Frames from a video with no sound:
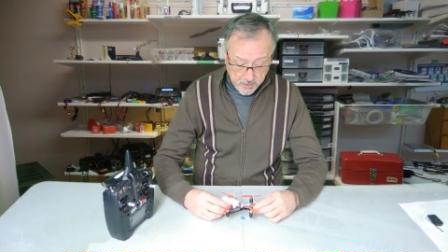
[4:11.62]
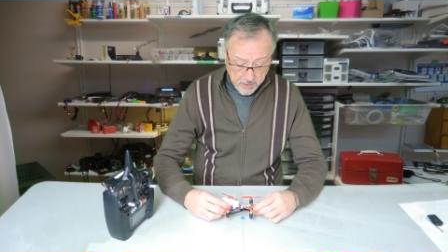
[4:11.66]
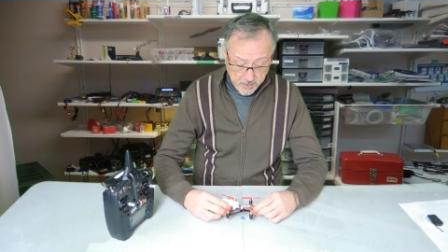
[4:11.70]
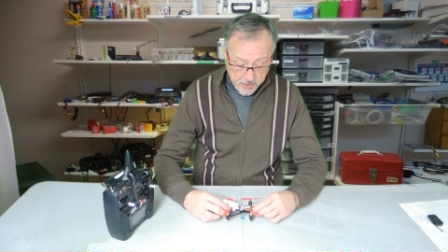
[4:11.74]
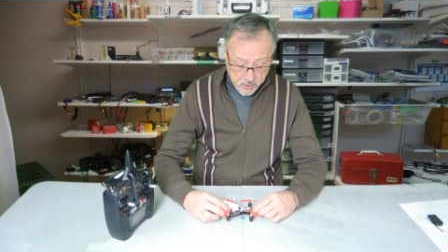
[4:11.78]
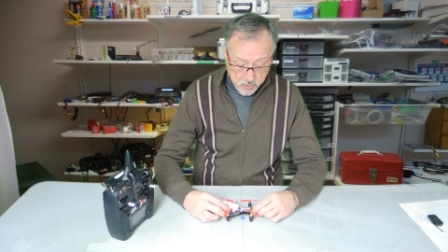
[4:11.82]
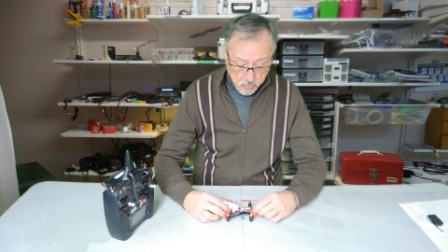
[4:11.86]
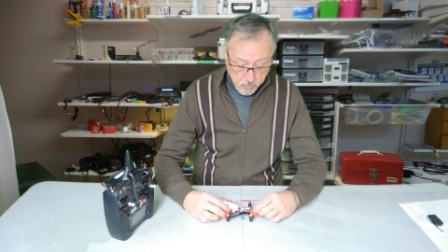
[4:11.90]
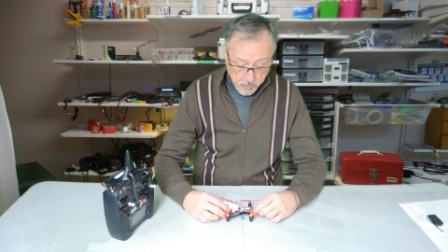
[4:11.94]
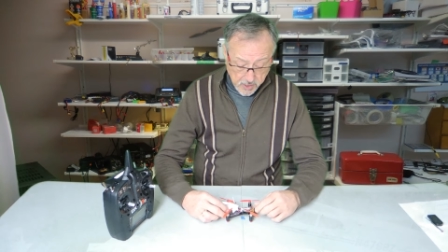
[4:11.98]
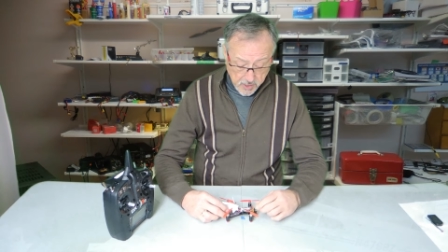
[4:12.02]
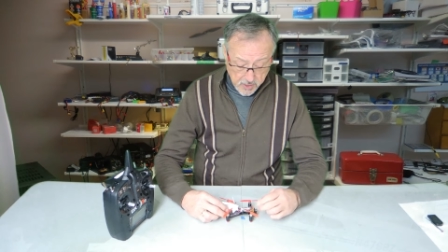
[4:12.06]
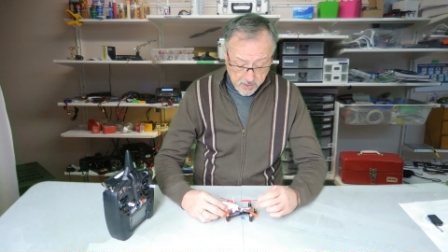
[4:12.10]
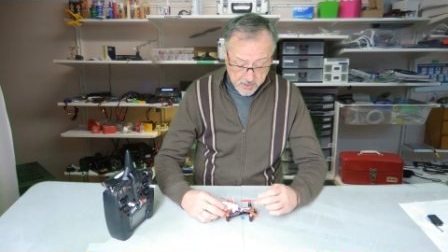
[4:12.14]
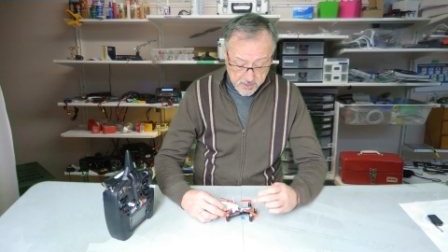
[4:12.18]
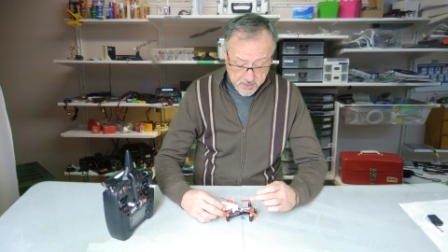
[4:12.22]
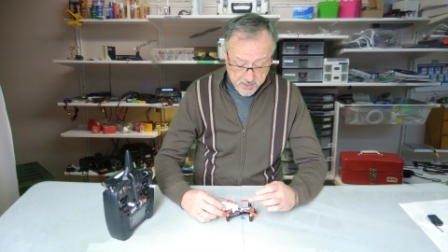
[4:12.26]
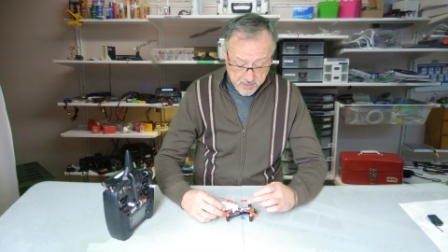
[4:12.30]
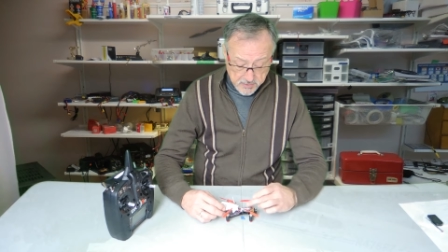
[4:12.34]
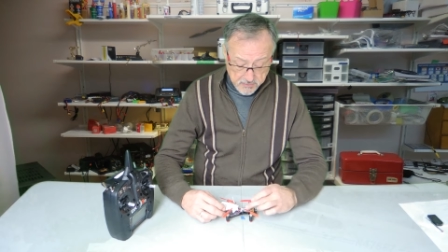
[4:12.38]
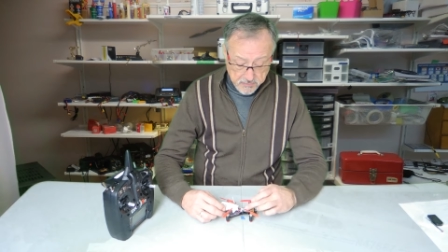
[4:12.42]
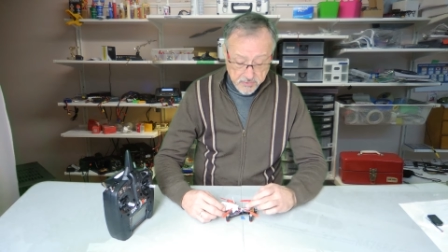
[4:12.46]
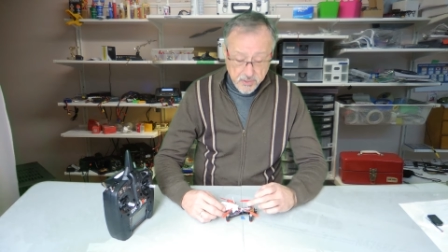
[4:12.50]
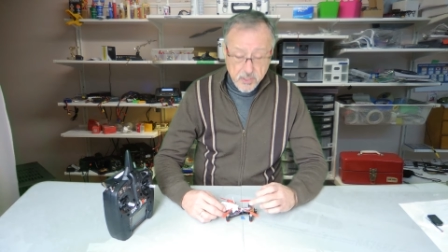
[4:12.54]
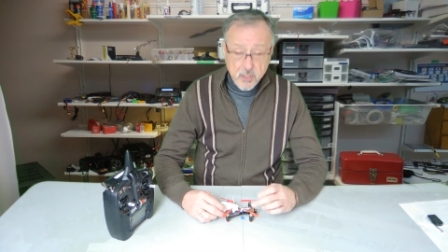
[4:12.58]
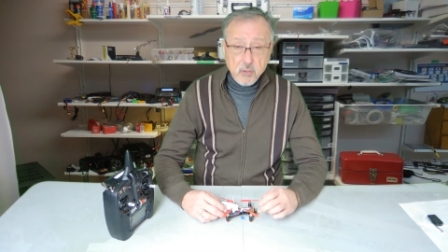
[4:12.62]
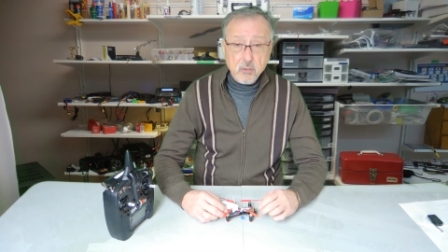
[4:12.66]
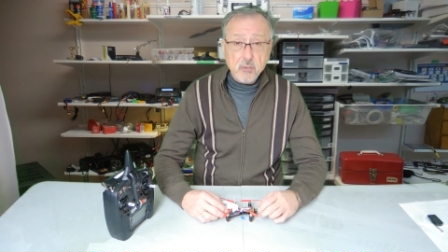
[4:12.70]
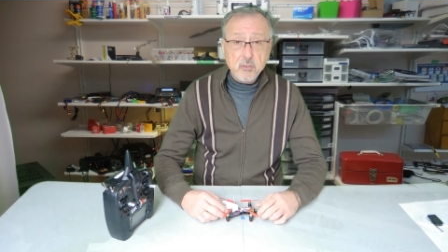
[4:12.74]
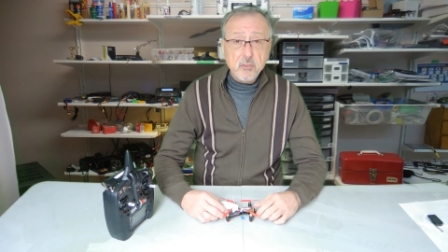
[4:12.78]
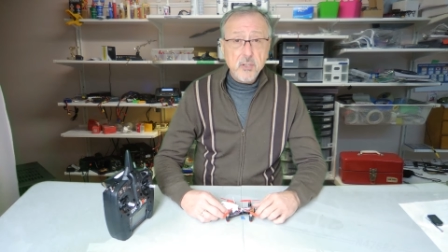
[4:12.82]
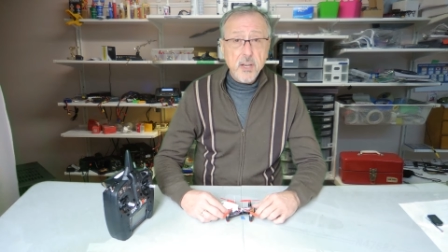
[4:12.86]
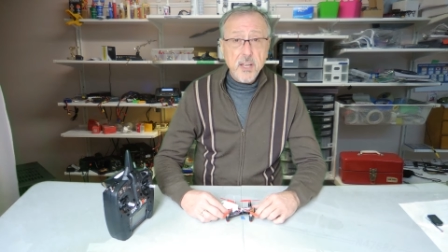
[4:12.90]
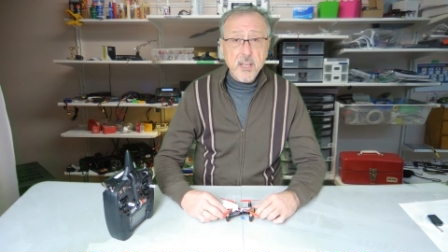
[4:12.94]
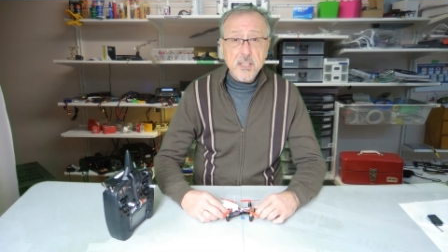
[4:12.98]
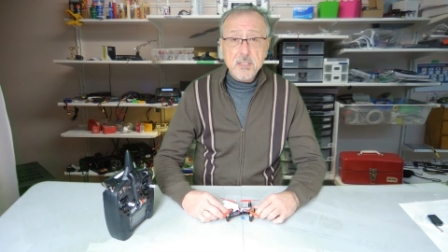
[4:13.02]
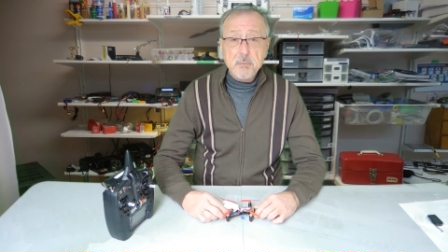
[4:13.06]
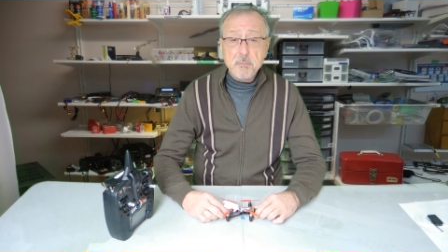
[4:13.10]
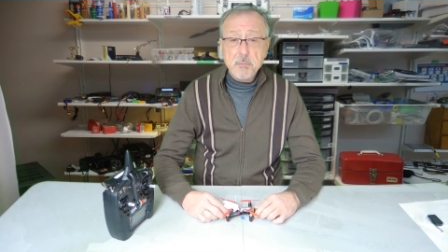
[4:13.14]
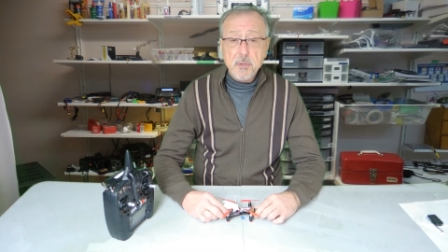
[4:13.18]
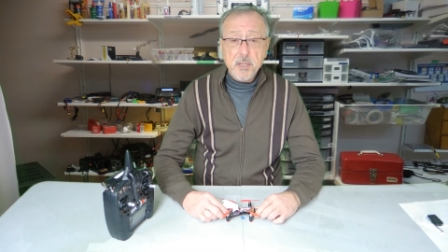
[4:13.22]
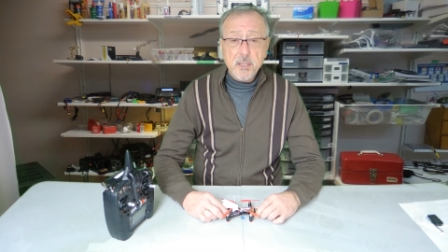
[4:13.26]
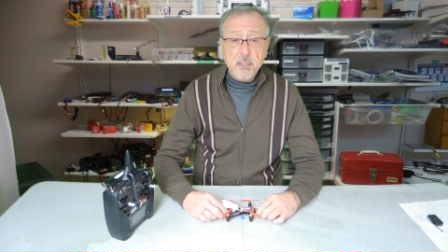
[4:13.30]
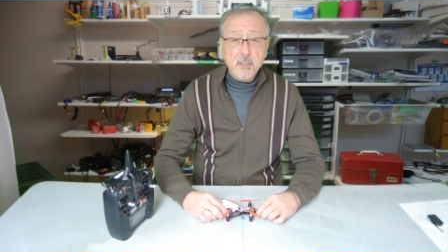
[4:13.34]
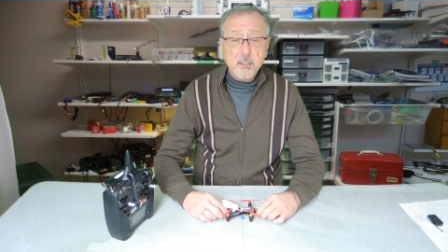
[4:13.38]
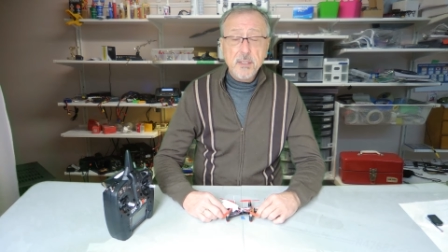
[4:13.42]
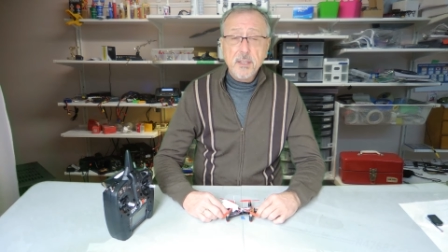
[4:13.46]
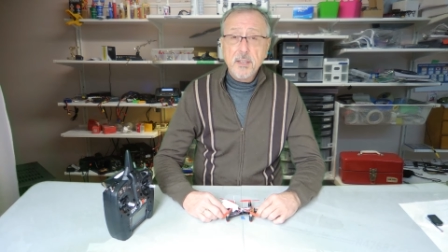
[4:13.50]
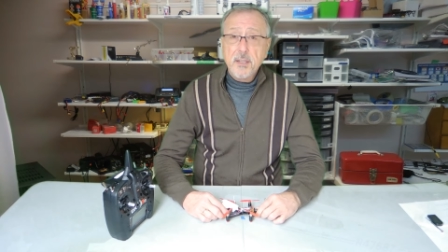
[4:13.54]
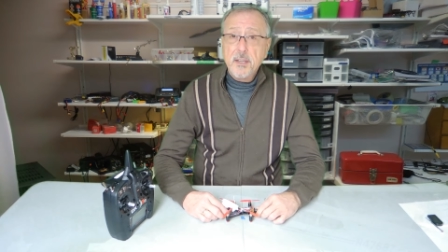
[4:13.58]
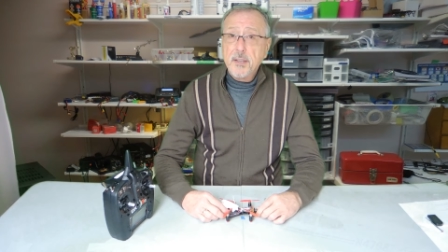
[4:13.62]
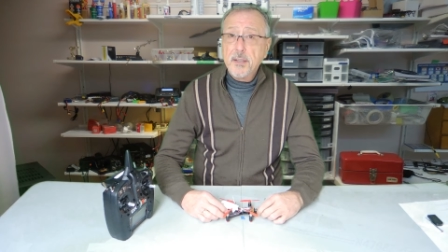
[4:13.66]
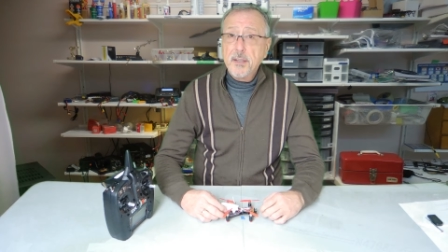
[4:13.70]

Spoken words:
as well as the video transmitter.